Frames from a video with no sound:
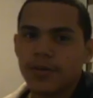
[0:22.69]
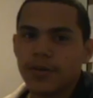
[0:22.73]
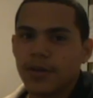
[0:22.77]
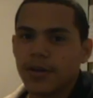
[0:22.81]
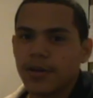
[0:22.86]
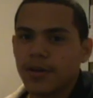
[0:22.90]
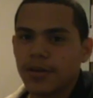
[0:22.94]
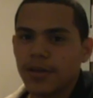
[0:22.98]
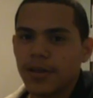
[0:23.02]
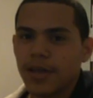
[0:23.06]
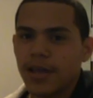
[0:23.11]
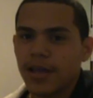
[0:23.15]

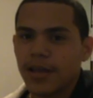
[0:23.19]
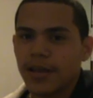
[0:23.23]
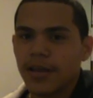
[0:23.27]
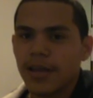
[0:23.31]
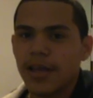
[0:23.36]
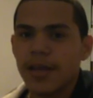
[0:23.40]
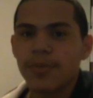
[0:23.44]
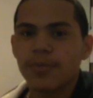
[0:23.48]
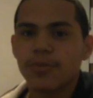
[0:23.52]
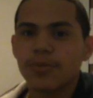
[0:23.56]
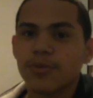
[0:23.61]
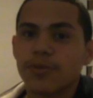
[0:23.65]
Uh, that
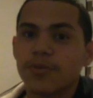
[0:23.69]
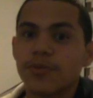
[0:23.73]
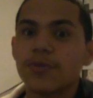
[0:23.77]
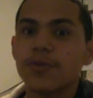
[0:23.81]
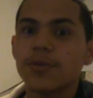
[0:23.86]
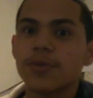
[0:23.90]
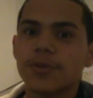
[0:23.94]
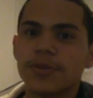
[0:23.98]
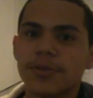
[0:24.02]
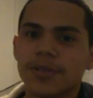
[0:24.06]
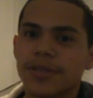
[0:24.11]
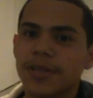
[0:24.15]
April
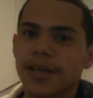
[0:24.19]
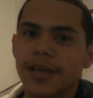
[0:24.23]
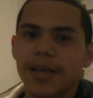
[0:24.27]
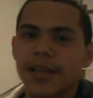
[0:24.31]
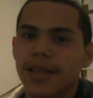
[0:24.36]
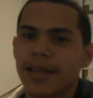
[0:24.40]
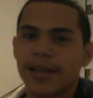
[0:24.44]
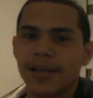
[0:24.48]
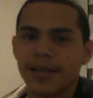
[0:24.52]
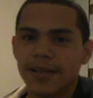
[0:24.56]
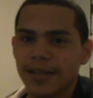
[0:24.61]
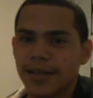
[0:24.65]
Fool's Day
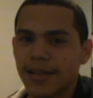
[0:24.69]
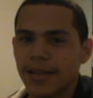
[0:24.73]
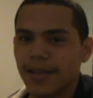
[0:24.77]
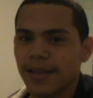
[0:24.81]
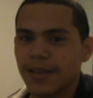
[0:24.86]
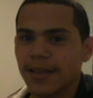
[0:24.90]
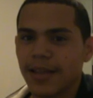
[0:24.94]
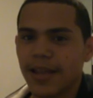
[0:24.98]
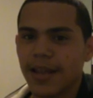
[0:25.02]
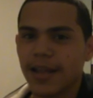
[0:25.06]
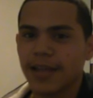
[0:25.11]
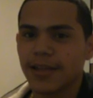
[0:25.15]
that,
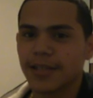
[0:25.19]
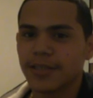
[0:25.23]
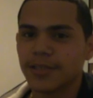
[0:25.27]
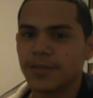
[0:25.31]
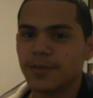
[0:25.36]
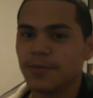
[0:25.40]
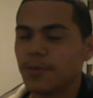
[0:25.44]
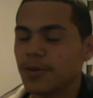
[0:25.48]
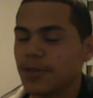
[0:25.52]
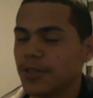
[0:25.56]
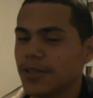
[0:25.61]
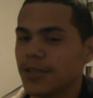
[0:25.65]
that
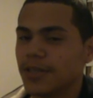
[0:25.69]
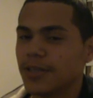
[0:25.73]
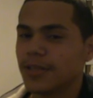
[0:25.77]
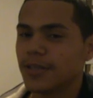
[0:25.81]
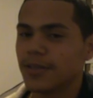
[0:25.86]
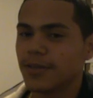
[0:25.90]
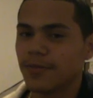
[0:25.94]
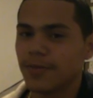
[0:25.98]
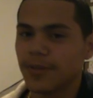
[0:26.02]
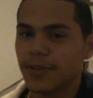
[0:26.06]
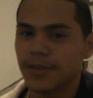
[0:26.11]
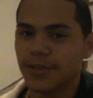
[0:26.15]
actually really
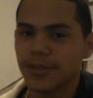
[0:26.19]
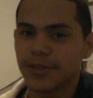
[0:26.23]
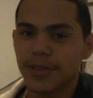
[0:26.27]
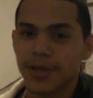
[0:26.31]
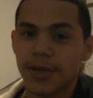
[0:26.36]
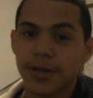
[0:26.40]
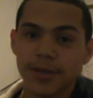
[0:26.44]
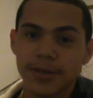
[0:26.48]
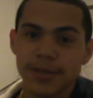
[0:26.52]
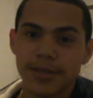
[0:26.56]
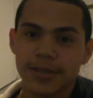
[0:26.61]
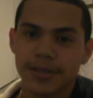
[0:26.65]
really
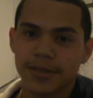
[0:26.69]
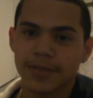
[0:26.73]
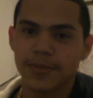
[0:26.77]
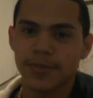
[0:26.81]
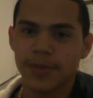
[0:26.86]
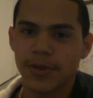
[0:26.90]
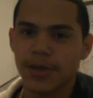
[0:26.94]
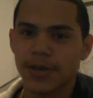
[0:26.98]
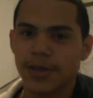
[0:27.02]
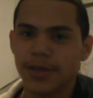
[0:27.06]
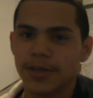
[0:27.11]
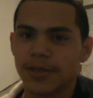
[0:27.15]
sucked
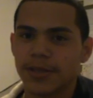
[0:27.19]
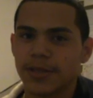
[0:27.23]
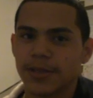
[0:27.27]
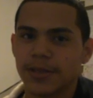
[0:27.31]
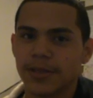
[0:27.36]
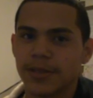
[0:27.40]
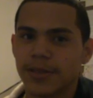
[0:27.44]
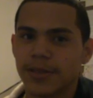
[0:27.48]
because